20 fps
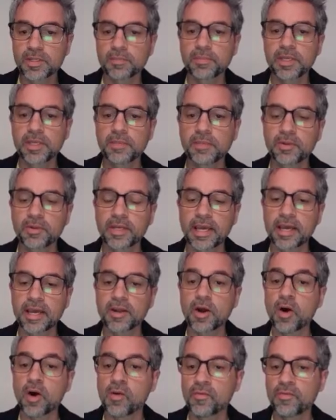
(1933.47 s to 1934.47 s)
that people get
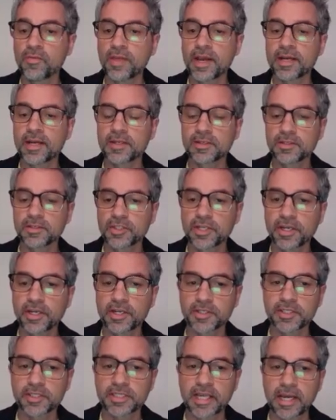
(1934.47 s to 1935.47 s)
of that
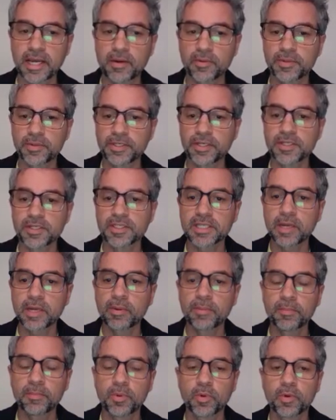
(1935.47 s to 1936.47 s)
church tower, which is so
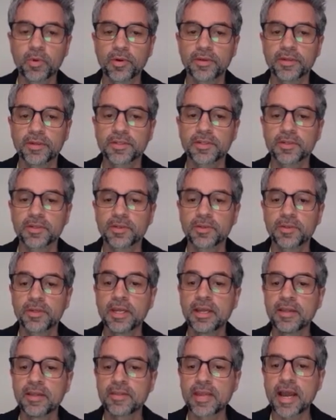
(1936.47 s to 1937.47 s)
important to
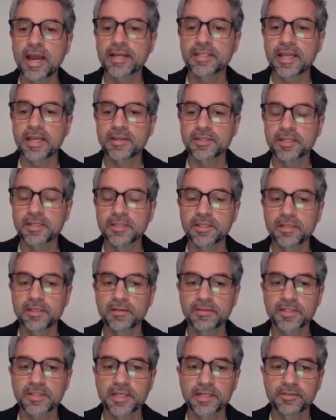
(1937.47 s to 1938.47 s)
the identity of
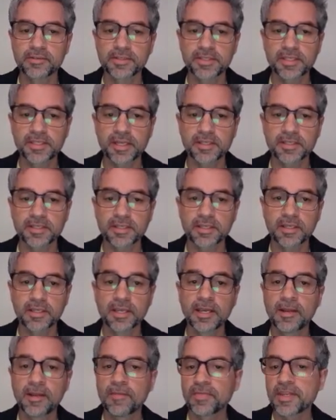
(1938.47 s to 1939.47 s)
Cirencester.
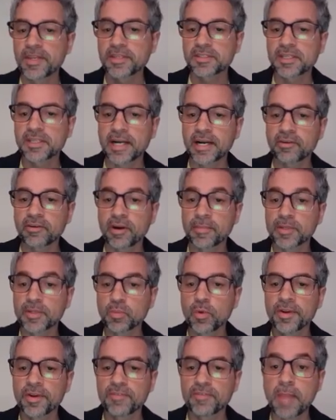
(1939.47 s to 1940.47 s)
This diagram is
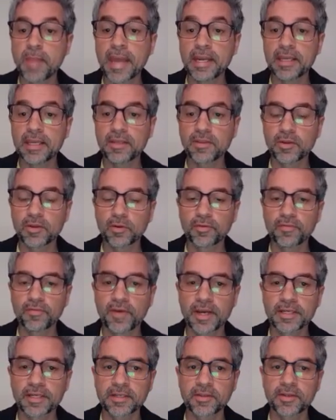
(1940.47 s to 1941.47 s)
one of many that you'll
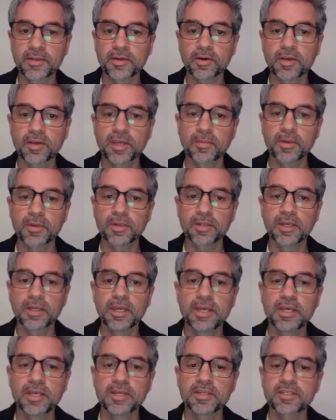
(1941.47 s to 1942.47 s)
find in the document,
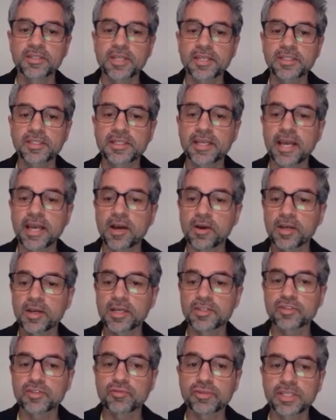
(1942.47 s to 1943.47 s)
setting out
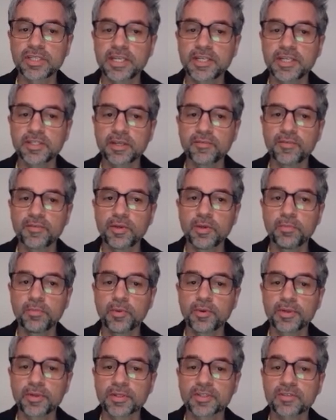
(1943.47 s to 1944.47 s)
strategic
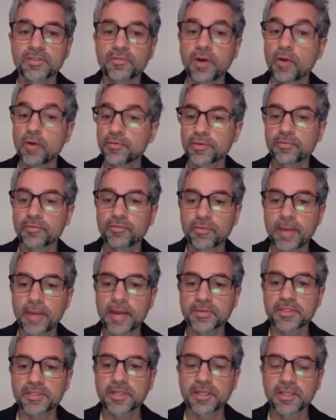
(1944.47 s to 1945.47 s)
viewpoints, often from
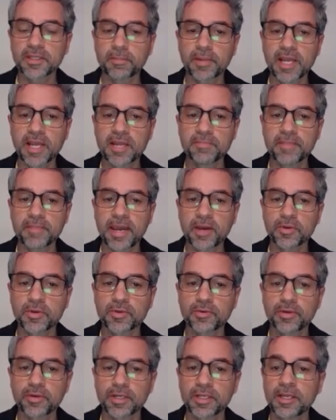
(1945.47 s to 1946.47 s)
outside the plan
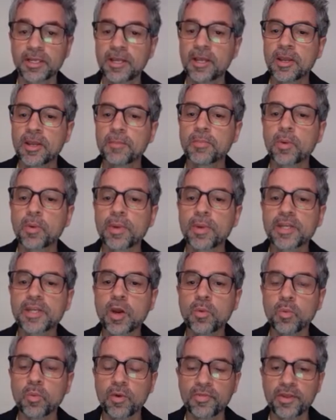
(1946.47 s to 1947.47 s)
boundary, but we
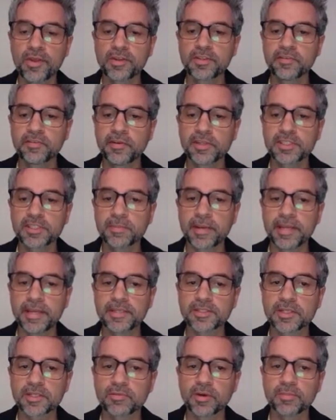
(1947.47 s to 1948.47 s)
don't want those views to be
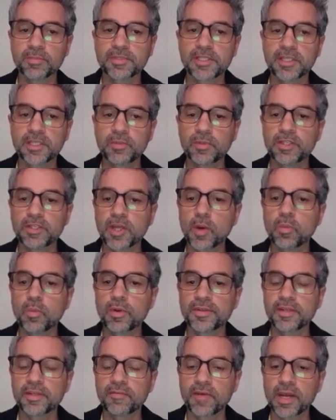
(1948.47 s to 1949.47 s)
interrupted. We don't
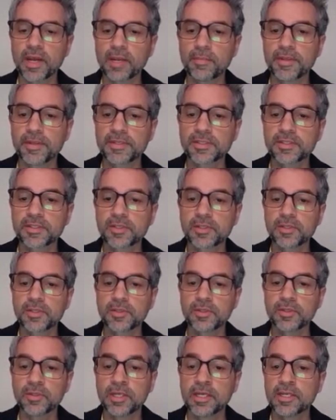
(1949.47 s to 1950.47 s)
want development
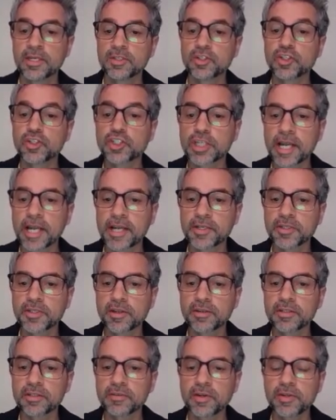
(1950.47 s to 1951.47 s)
to change
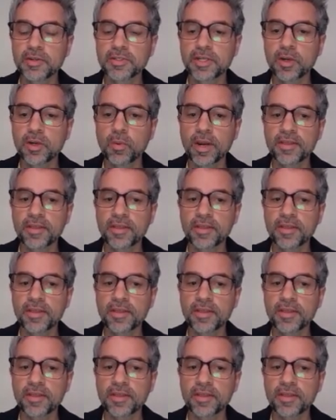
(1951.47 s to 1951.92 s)
those views in a way